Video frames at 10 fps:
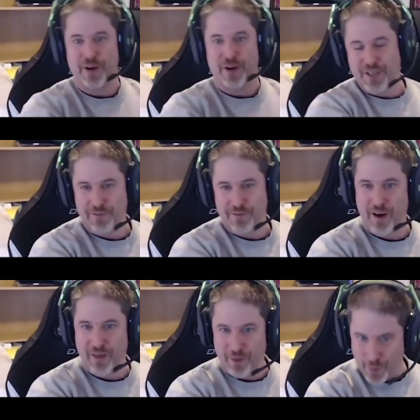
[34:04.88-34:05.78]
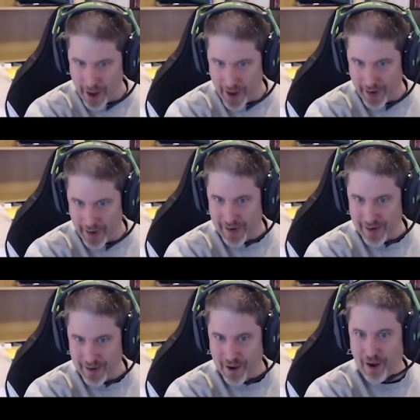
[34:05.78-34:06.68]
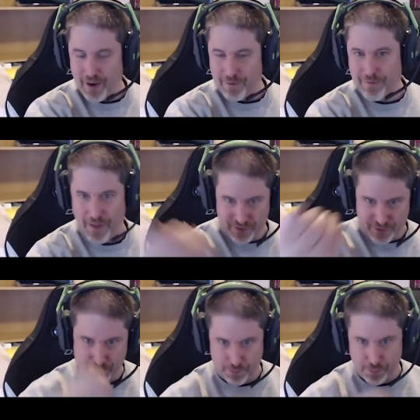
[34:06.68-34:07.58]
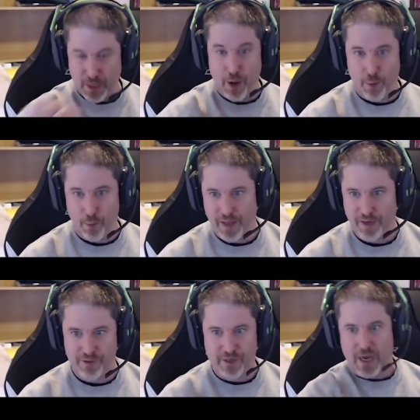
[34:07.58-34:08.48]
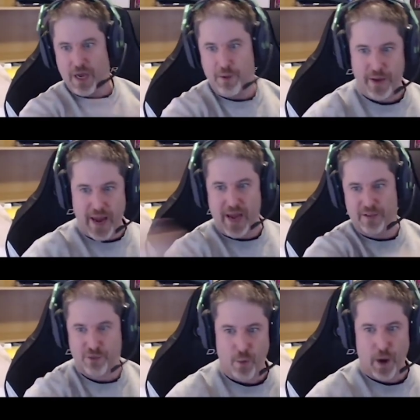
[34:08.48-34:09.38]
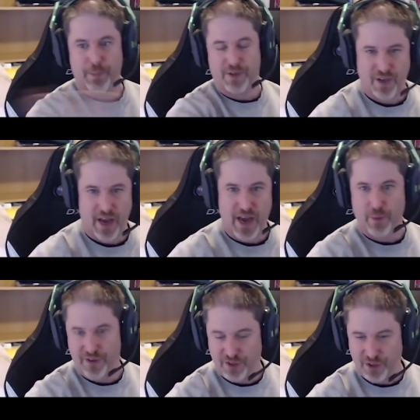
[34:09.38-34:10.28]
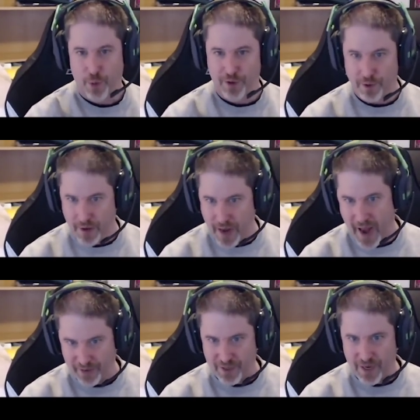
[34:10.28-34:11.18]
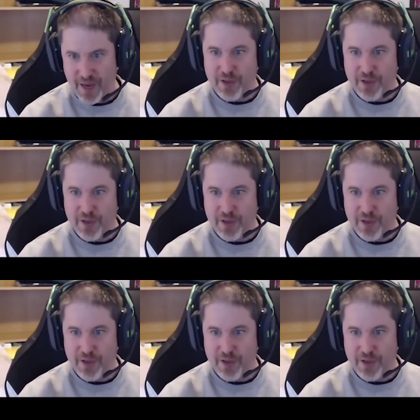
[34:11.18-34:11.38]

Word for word: yourself out of the way of this blow that is you can't swipe it aside with a sword or an axe.